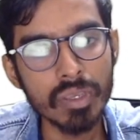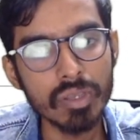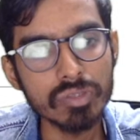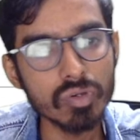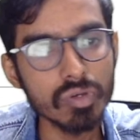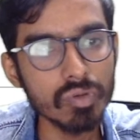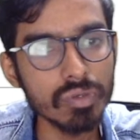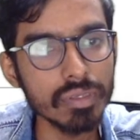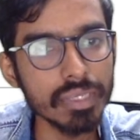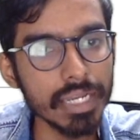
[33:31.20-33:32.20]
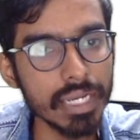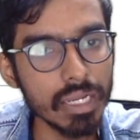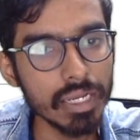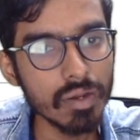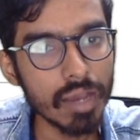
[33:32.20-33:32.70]
So
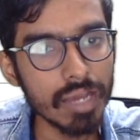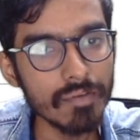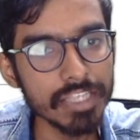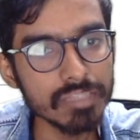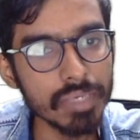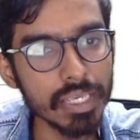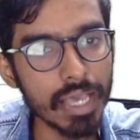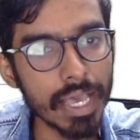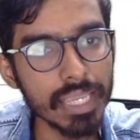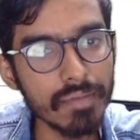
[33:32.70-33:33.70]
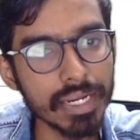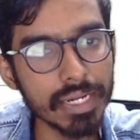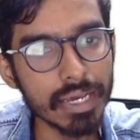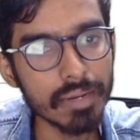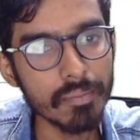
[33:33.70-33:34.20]
it will always be I
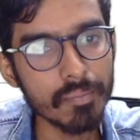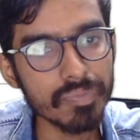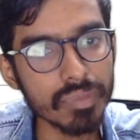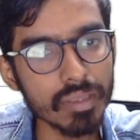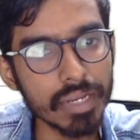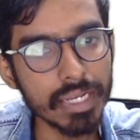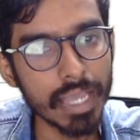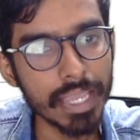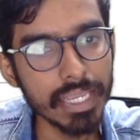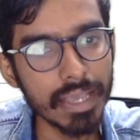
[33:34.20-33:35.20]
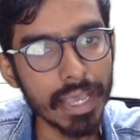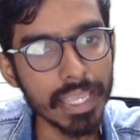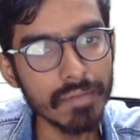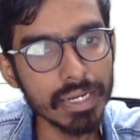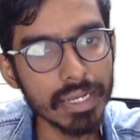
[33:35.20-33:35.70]
vector, right? I
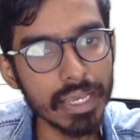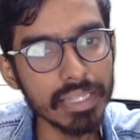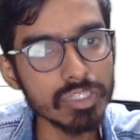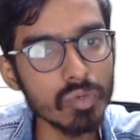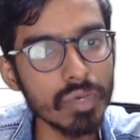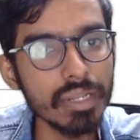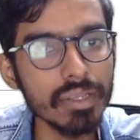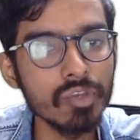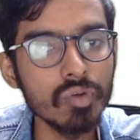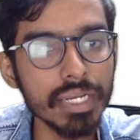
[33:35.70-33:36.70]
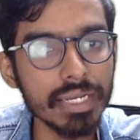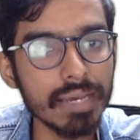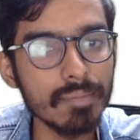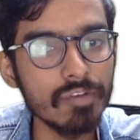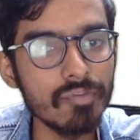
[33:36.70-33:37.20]
vector is your unit
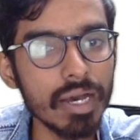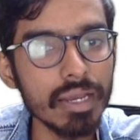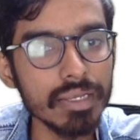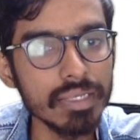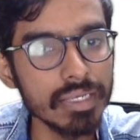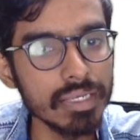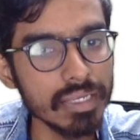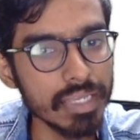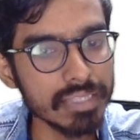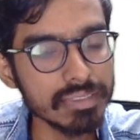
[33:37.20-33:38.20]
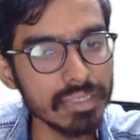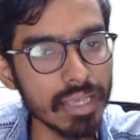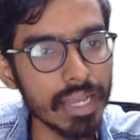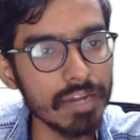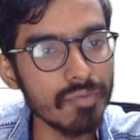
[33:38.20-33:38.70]
normal for x,
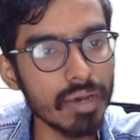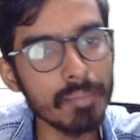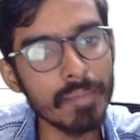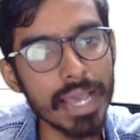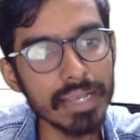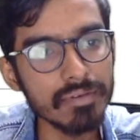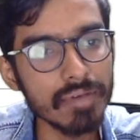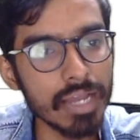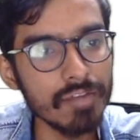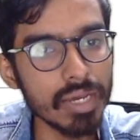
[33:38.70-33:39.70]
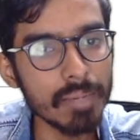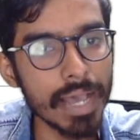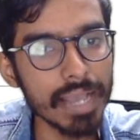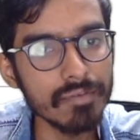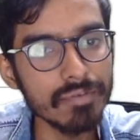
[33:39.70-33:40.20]
and for
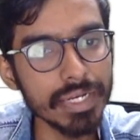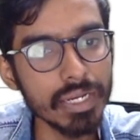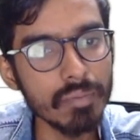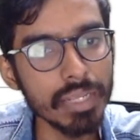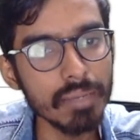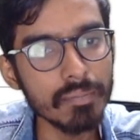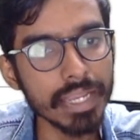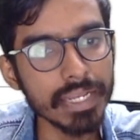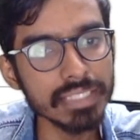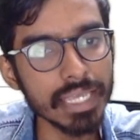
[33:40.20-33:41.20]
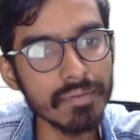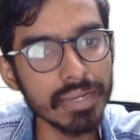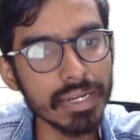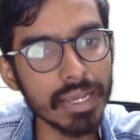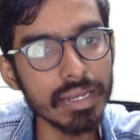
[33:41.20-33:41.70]
backward will be minus I
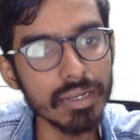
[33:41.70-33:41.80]
vector.